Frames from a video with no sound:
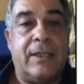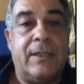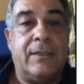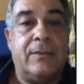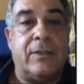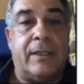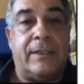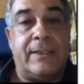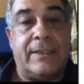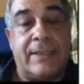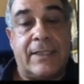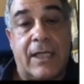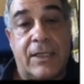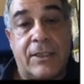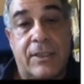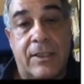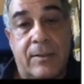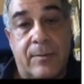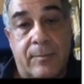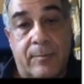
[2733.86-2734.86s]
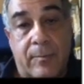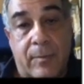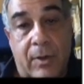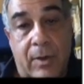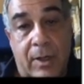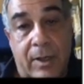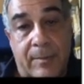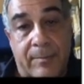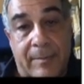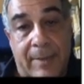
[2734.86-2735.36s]
so I discharge
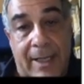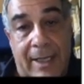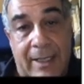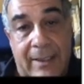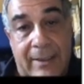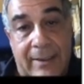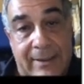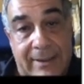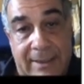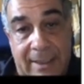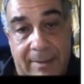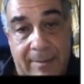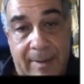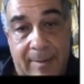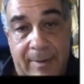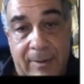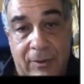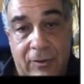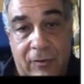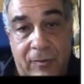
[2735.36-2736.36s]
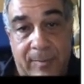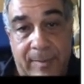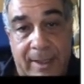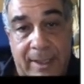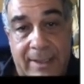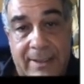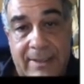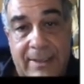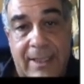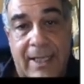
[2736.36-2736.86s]
more the same amount of
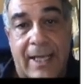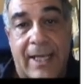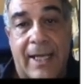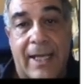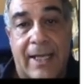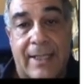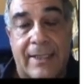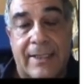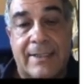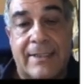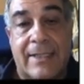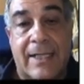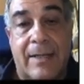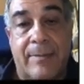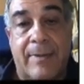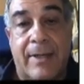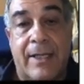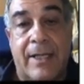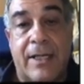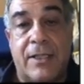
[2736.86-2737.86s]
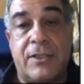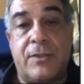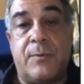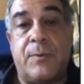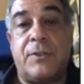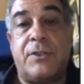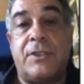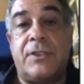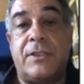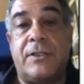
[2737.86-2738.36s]
mass and some energy
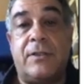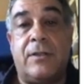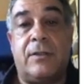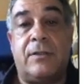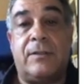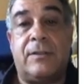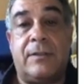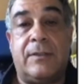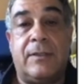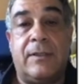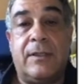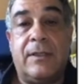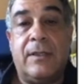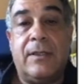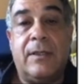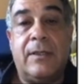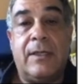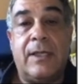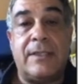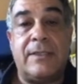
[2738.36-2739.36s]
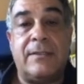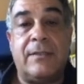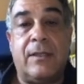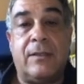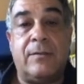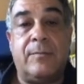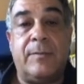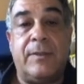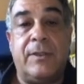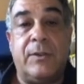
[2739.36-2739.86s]
which is not has
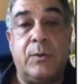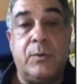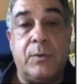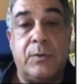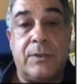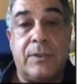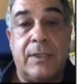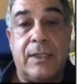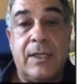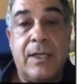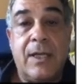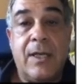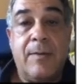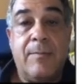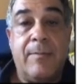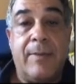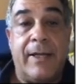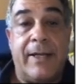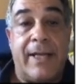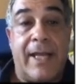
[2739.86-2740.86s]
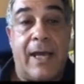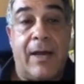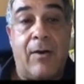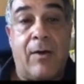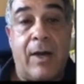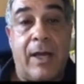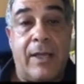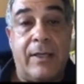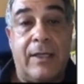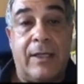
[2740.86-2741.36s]
not been used. But now
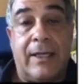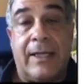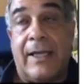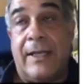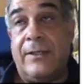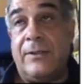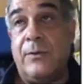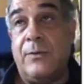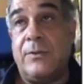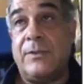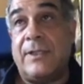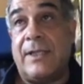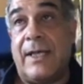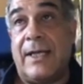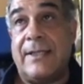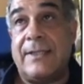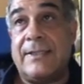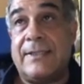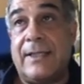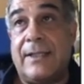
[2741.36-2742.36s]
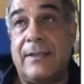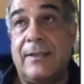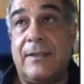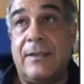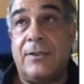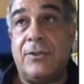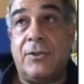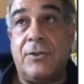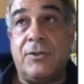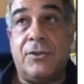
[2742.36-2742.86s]
I can use the Einstein
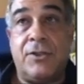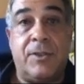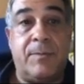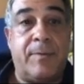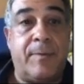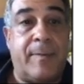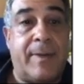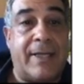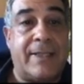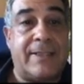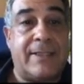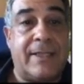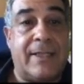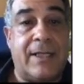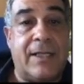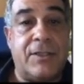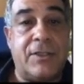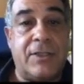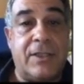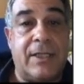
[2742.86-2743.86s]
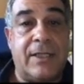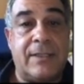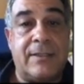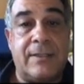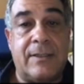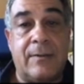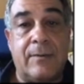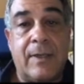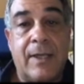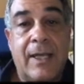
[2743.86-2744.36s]
relationship mass energy, and
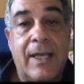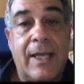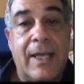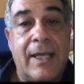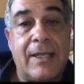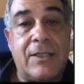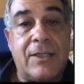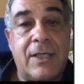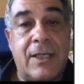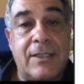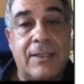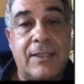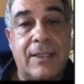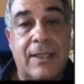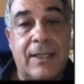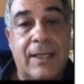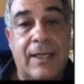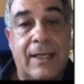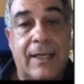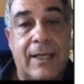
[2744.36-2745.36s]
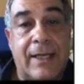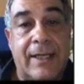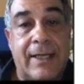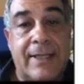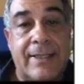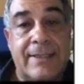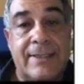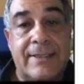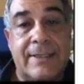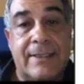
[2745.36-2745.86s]
so essentially I
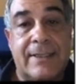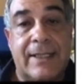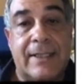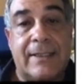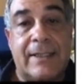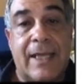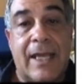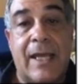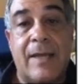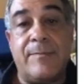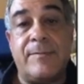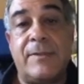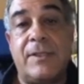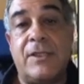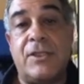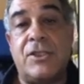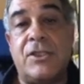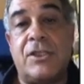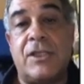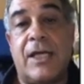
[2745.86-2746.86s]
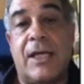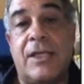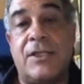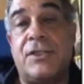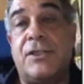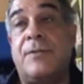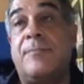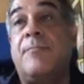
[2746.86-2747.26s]
can see that I am discharging